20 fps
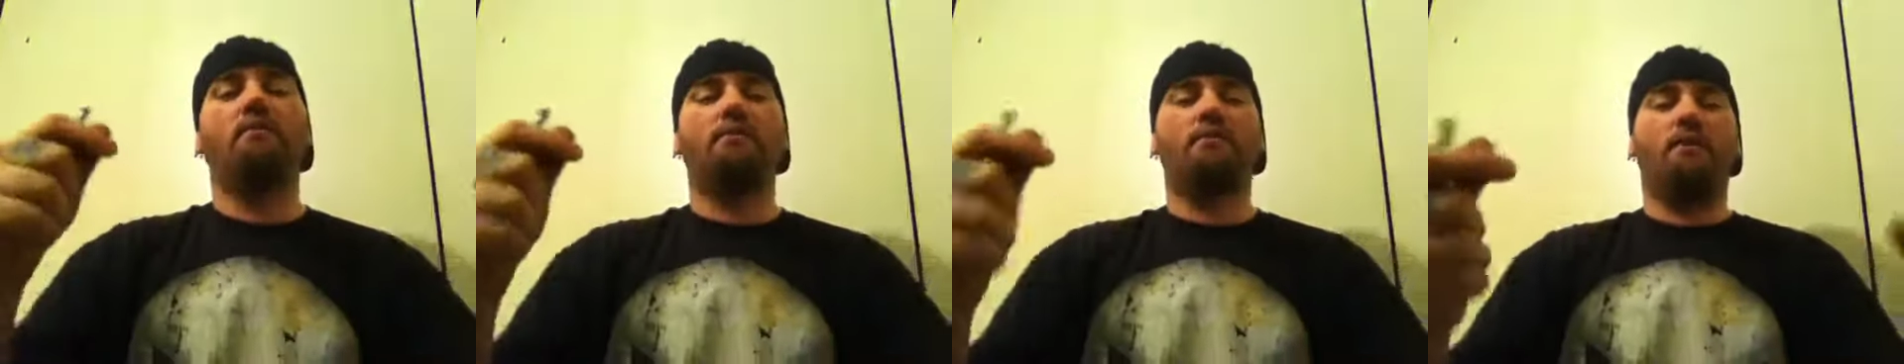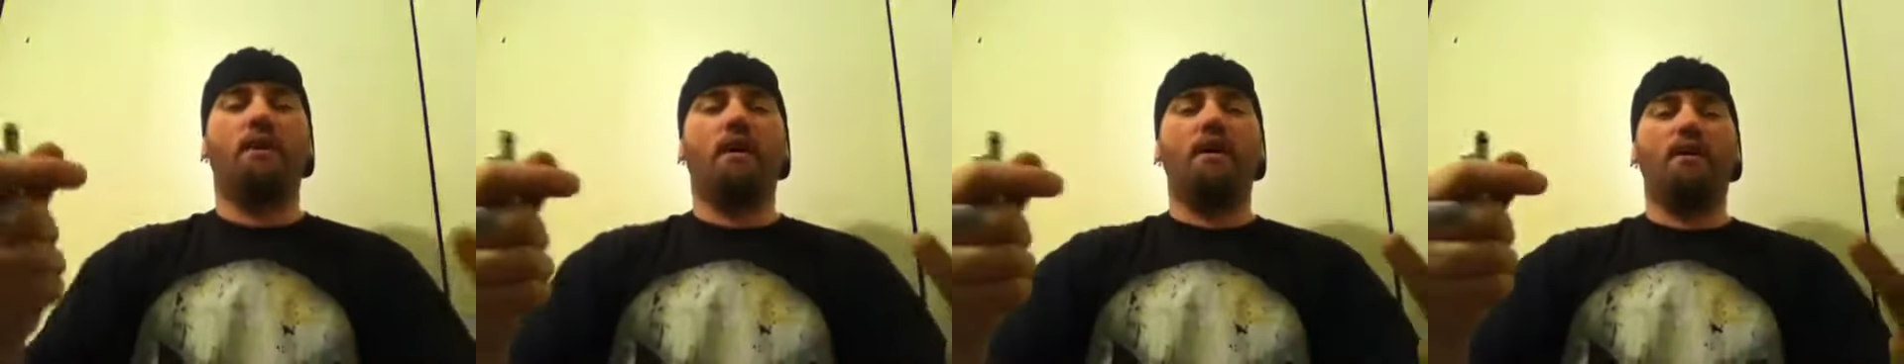
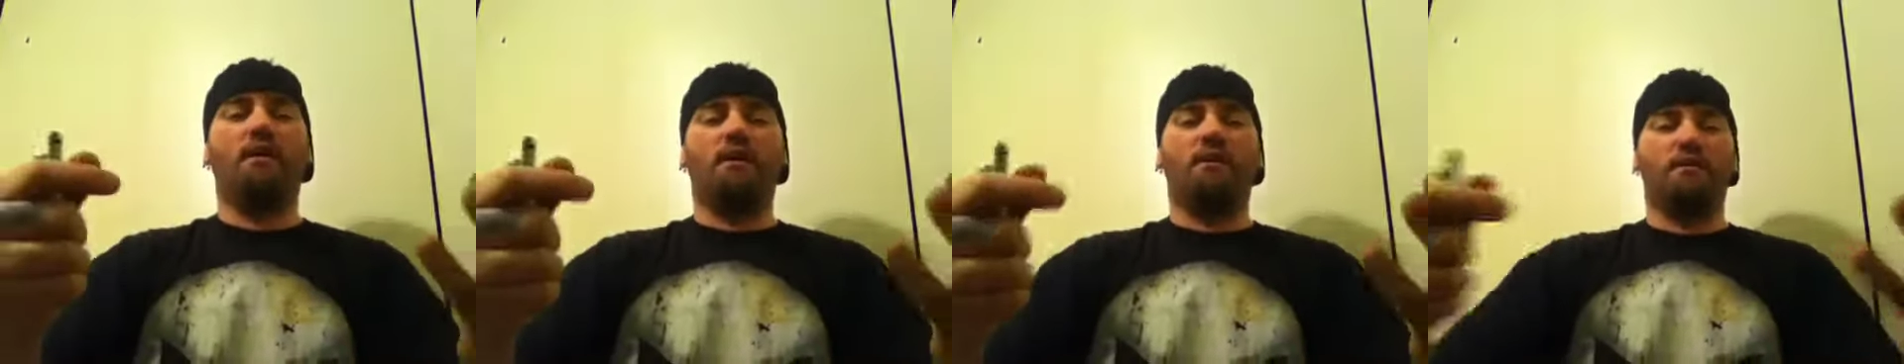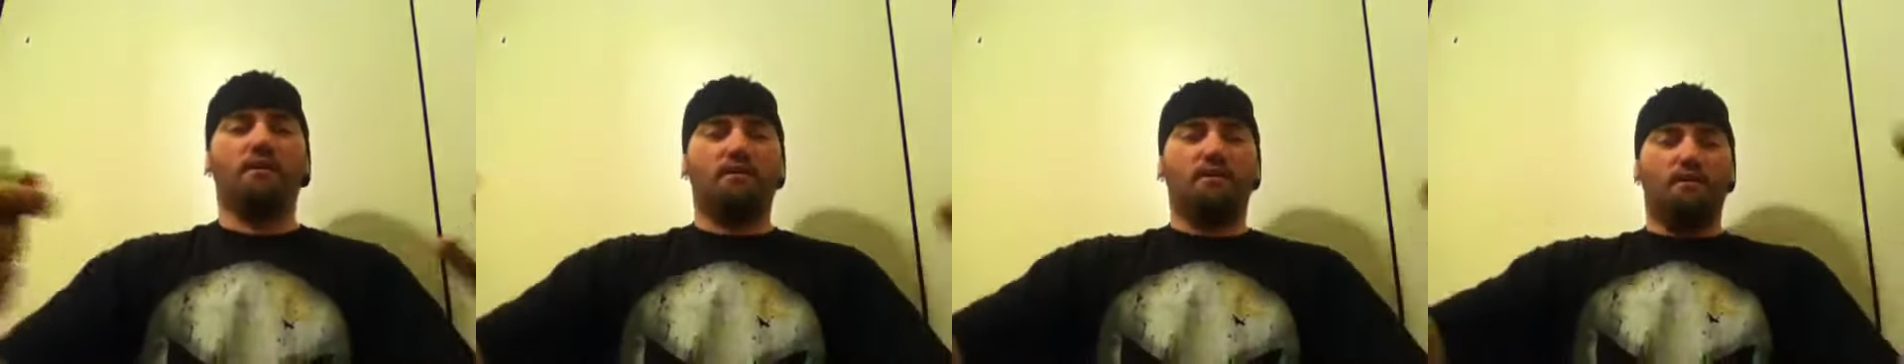
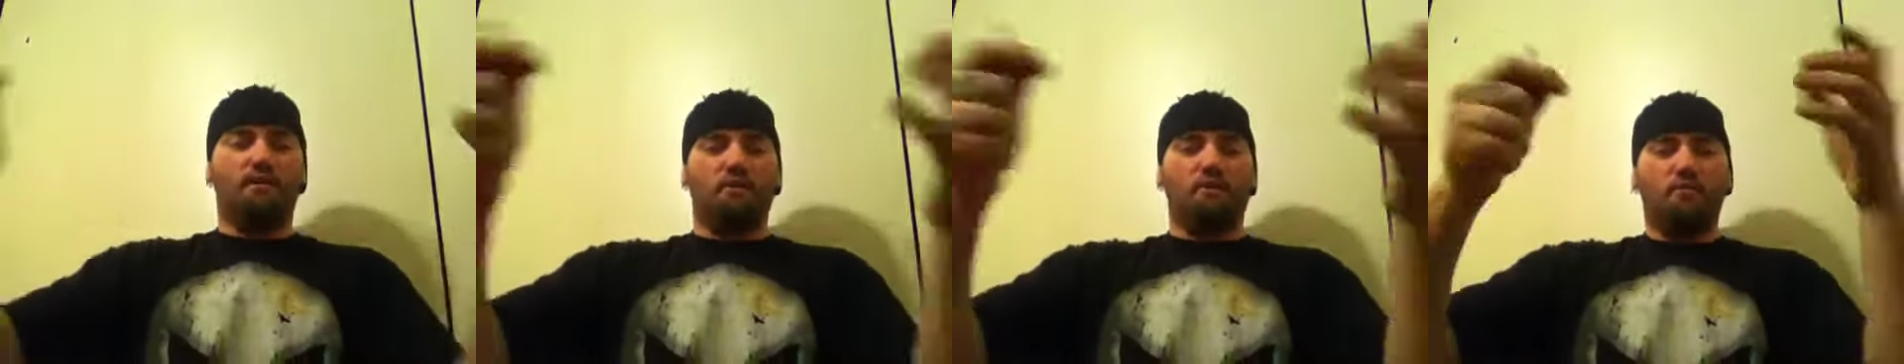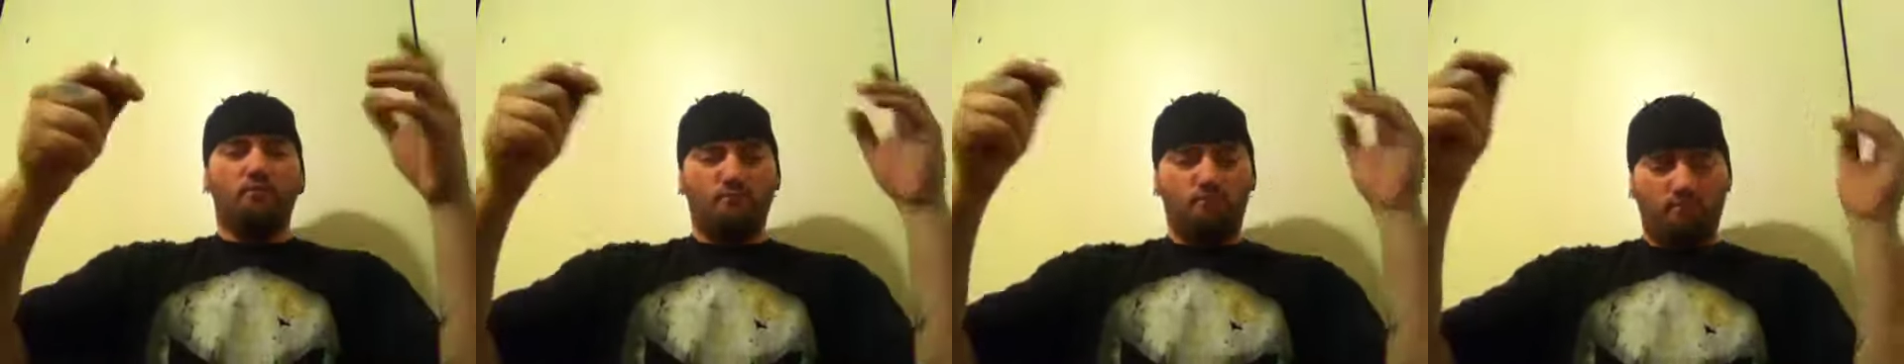fire.
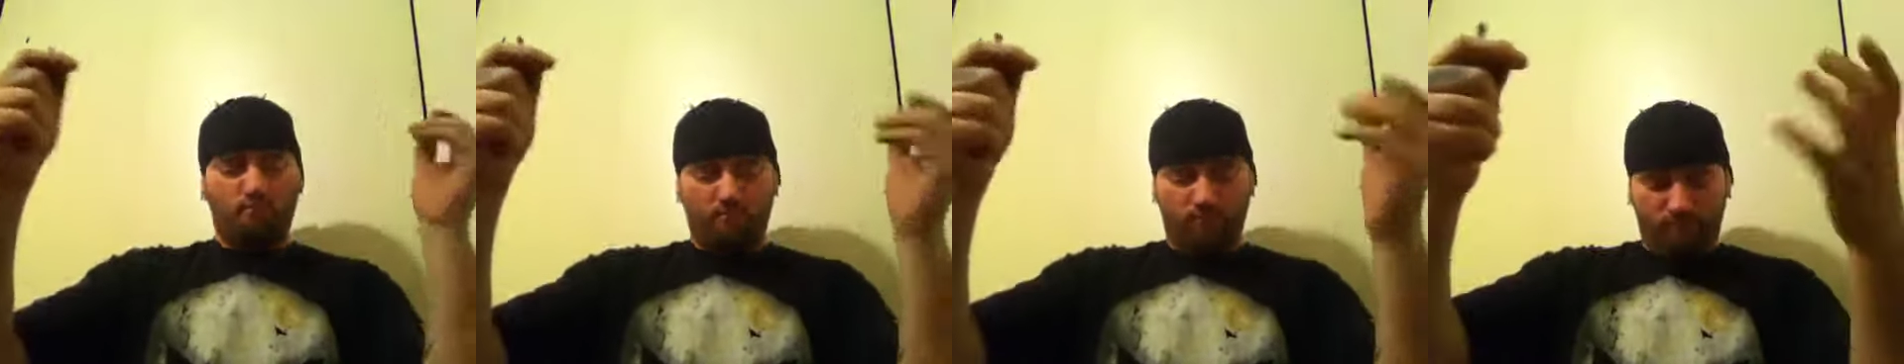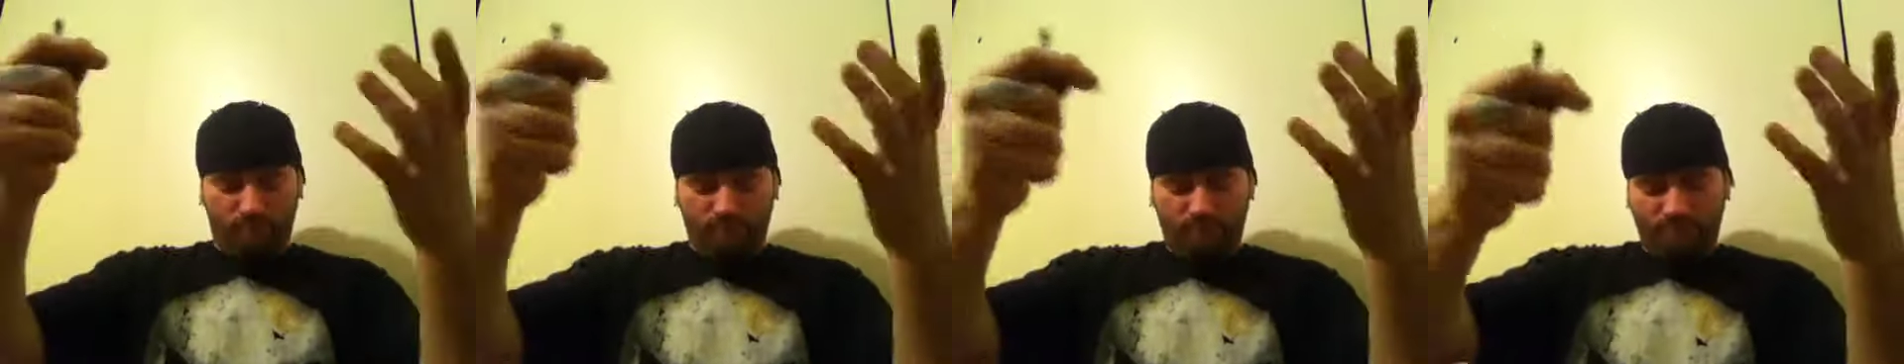
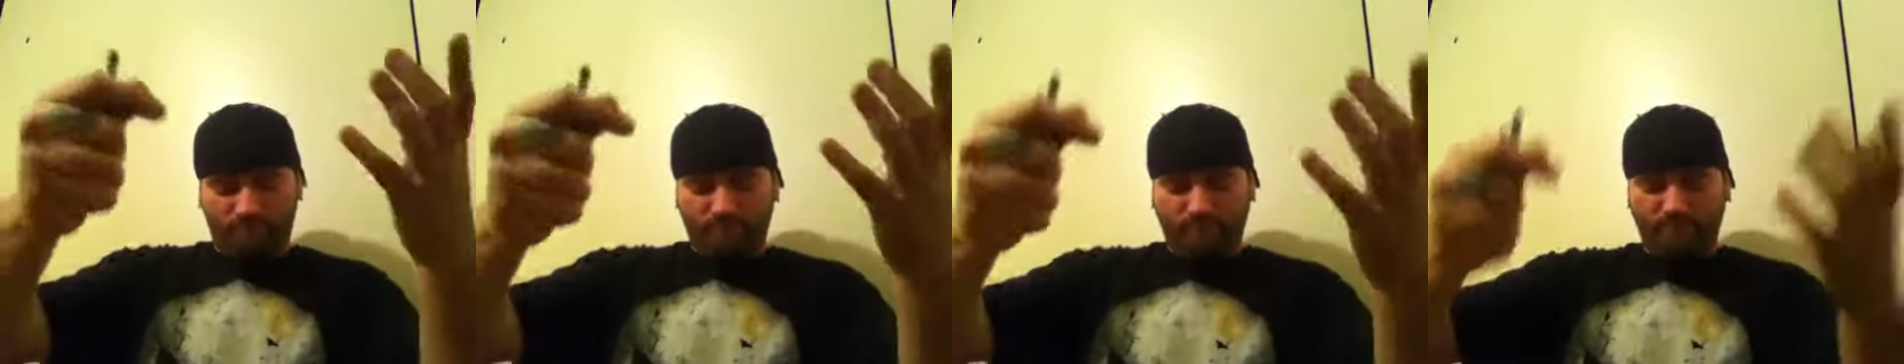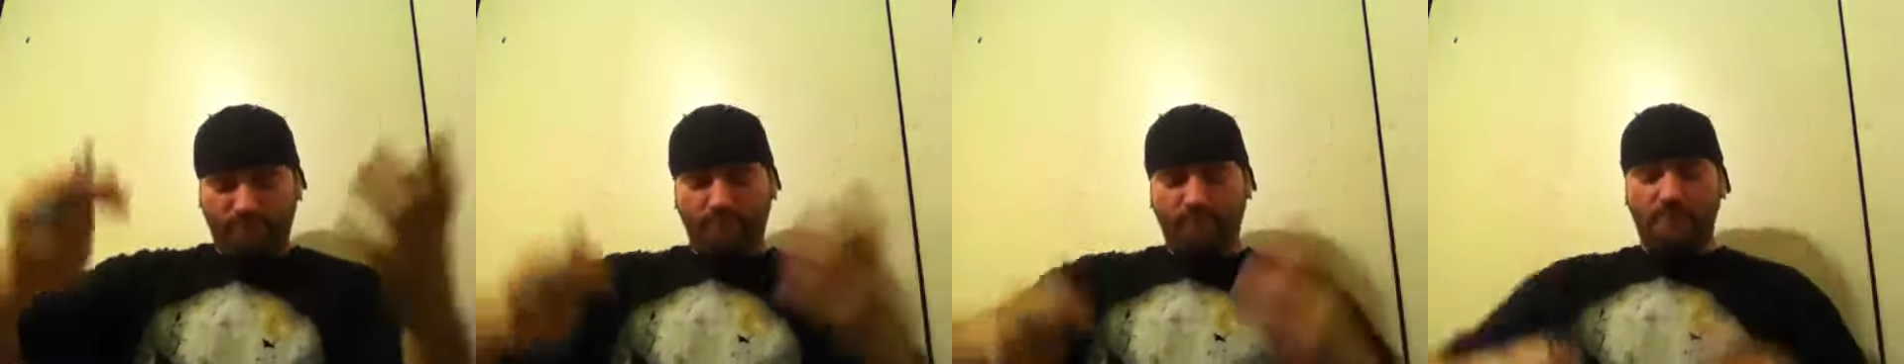
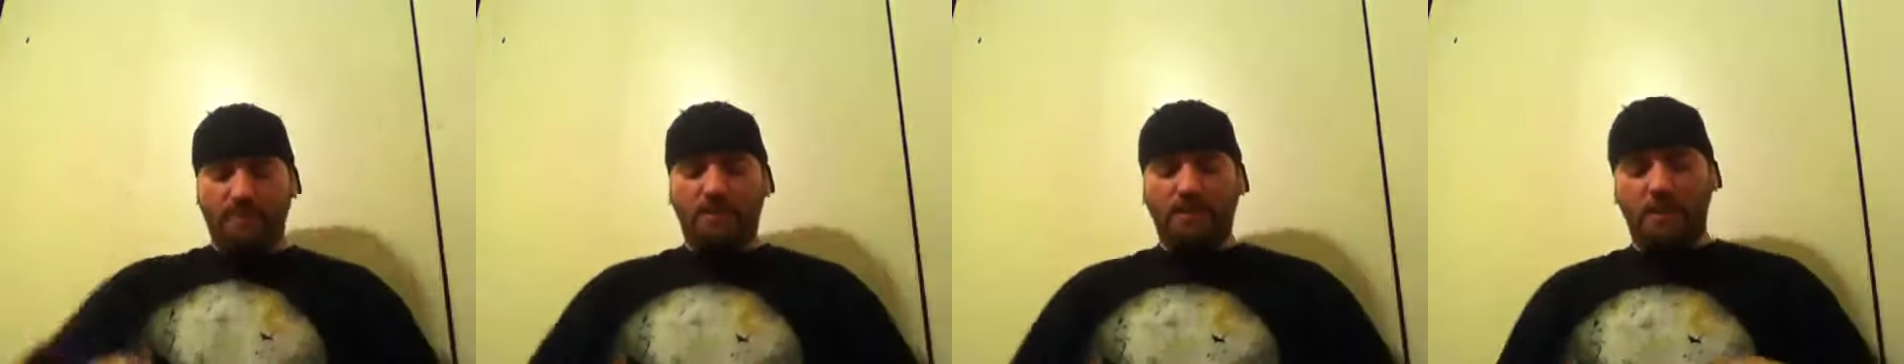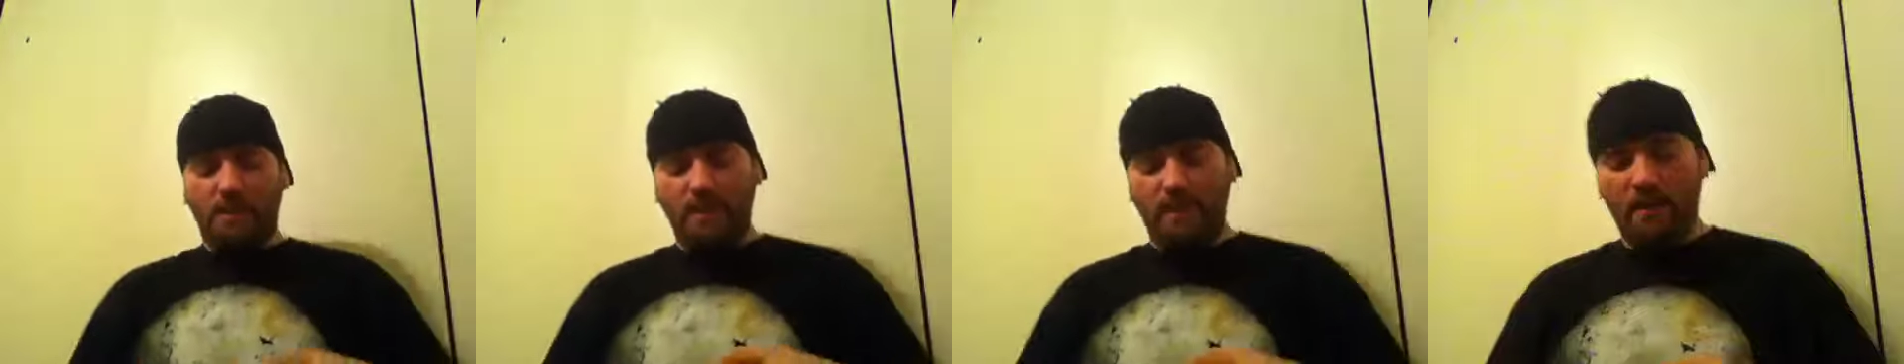
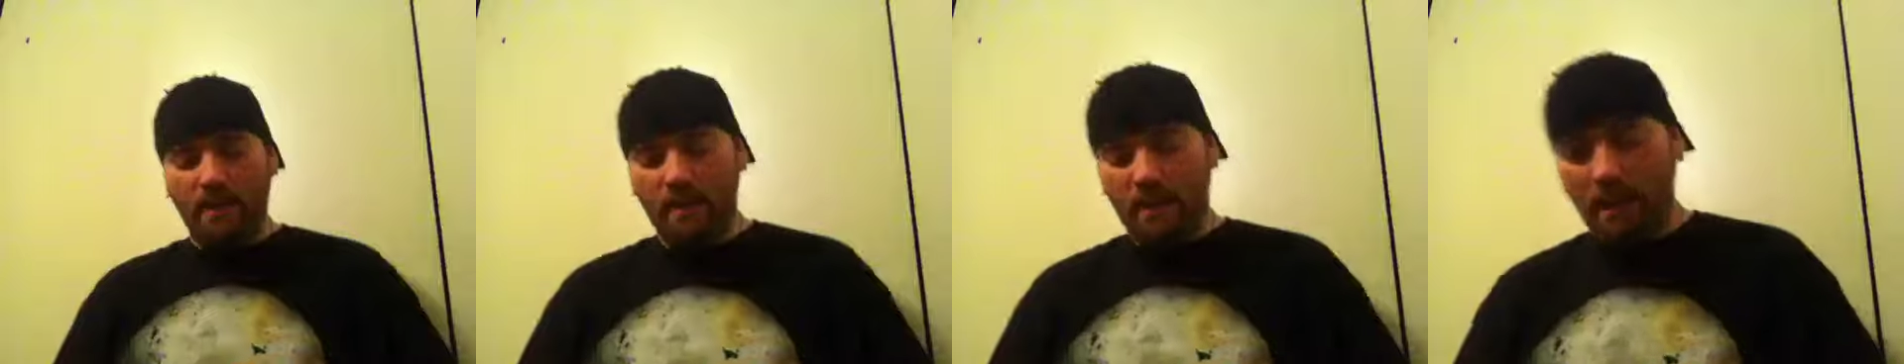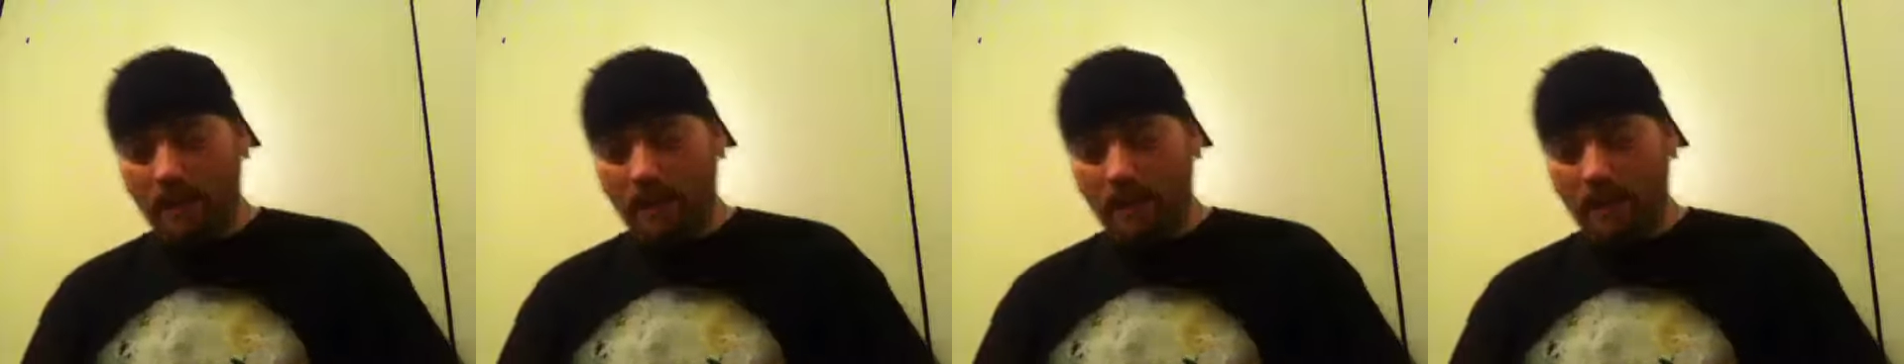Okay,